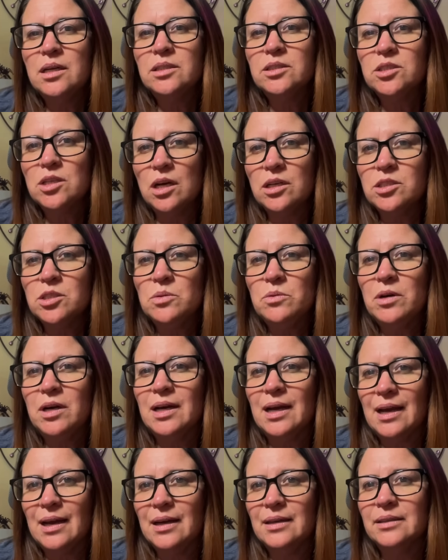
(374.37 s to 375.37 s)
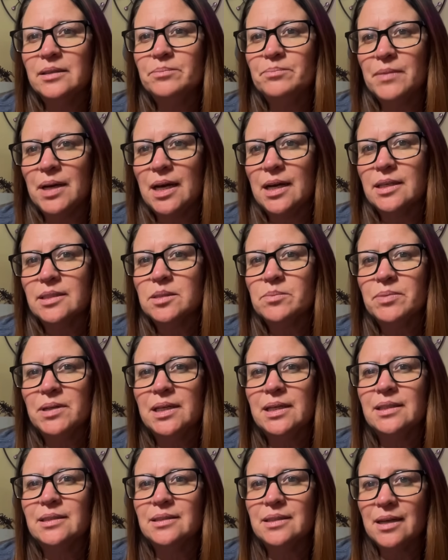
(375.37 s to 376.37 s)
Joshua Alan Mize
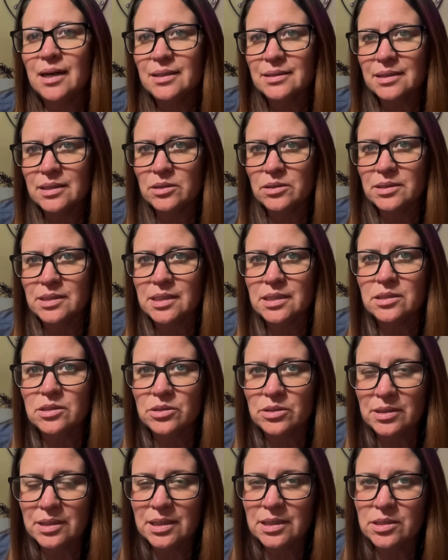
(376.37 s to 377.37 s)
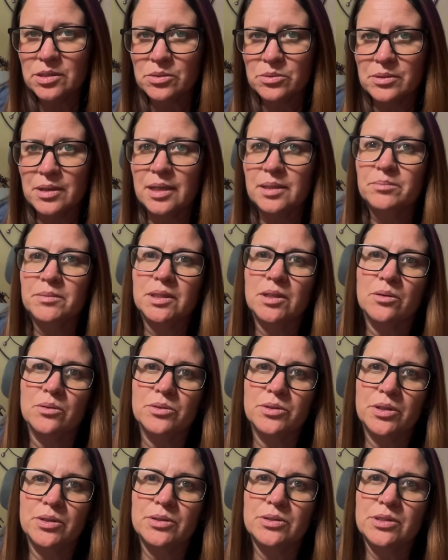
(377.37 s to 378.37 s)
pled not guilty during his arraignment
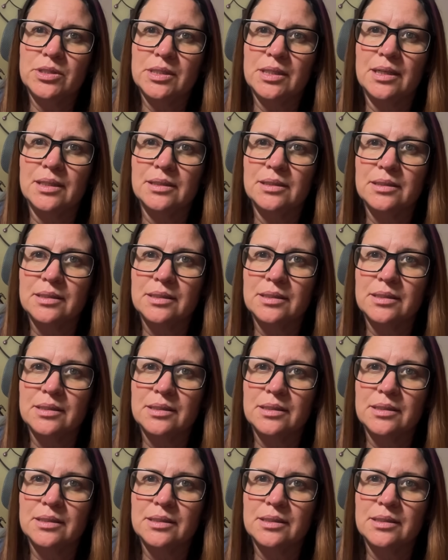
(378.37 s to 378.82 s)
on Thursday,